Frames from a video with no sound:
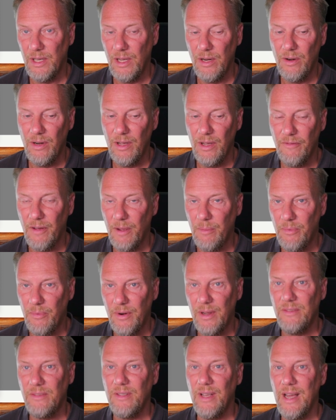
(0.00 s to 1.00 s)
here, if I
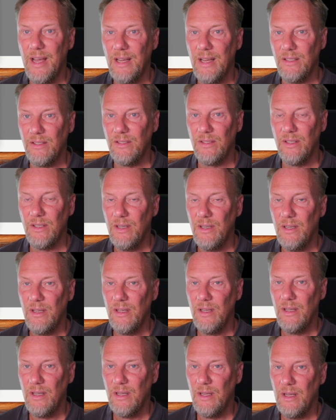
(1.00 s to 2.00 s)
press X,
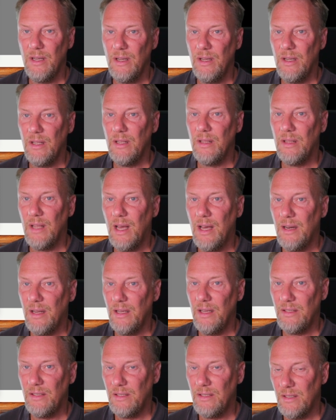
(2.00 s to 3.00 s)
that
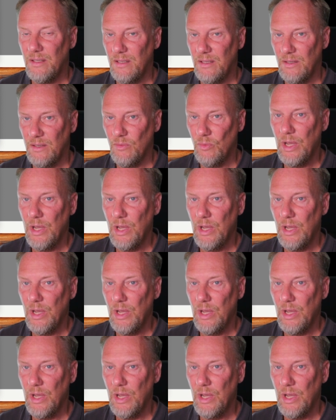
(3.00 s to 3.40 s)
is,